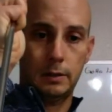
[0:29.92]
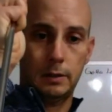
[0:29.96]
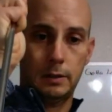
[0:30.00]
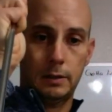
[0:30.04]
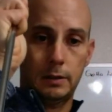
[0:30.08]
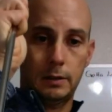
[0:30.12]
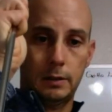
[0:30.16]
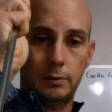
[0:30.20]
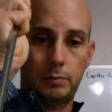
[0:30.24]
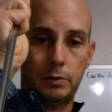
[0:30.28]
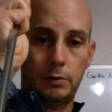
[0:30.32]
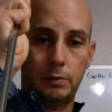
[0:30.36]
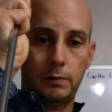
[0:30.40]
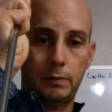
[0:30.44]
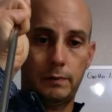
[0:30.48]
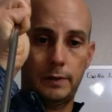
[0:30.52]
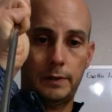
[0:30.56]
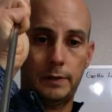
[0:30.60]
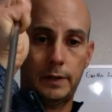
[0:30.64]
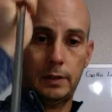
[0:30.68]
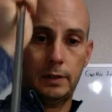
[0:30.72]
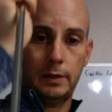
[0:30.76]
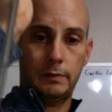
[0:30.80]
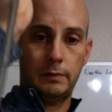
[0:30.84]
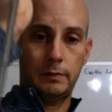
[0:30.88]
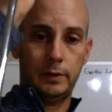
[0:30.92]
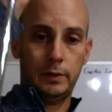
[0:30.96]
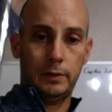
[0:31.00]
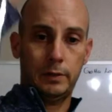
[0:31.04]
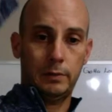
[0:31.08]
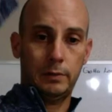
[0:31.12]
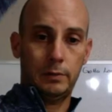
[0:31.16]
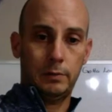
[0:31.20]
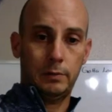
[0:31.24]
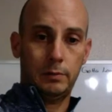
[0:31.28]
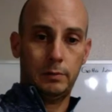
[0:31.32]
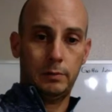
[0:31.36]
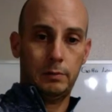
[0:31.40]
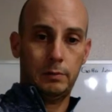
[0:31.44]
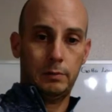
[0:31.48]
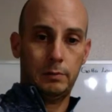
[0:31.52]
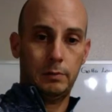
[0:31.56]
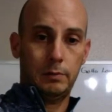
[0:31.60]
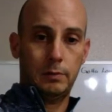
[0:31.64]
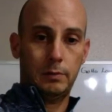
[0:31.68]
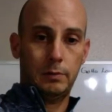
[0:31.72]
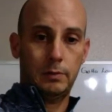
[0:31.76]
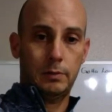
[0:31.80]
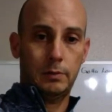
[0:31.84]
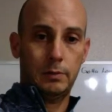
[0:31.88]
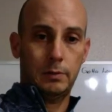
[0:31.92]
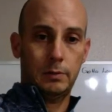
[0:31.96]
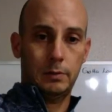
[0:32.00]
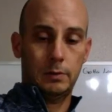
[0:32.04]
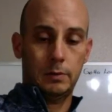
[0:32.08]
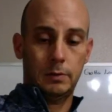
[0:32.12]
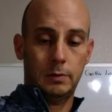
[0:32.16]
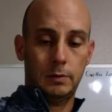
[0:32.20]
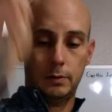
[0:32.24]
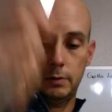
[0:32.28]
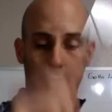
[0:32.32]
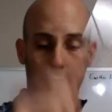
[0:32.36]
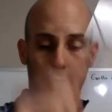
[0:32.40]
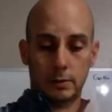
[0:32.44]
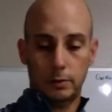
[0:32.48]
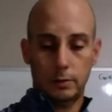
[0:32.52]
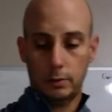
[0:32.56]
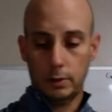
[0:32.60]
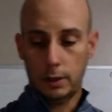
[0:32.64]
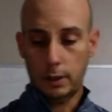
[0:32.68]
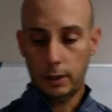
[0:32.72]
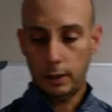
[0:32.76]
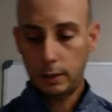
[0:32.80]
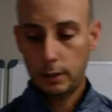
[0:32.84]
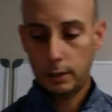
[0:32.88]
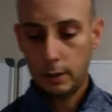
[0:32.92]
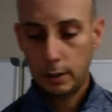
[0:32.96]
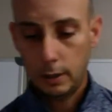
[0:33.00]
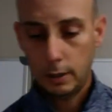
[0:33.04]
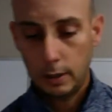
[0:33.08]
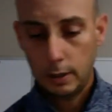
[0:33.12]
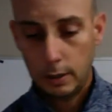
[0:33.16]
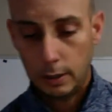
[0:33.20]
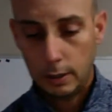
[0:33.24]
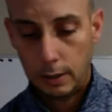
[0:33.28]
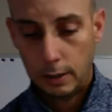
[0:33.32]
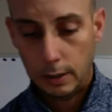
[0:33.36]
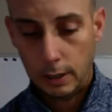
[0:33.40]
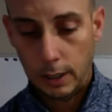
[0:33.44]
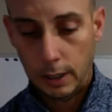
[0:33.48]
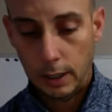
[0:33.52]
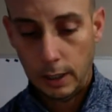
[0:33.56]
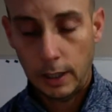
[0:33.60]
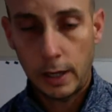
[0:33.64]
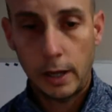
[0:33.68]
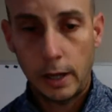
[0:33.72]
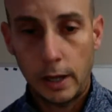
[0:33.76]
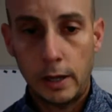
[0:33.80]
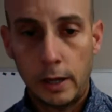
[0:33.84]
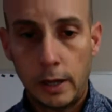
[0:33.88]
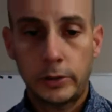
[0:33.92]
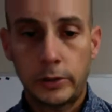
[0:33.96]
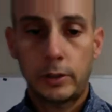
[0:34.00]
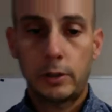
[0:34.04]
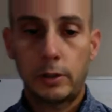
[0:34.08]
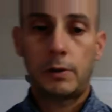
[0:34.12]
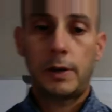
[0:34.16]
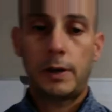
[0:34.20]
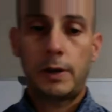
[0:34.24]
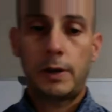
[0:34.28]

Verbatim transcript: Little profile view. Okay. And I also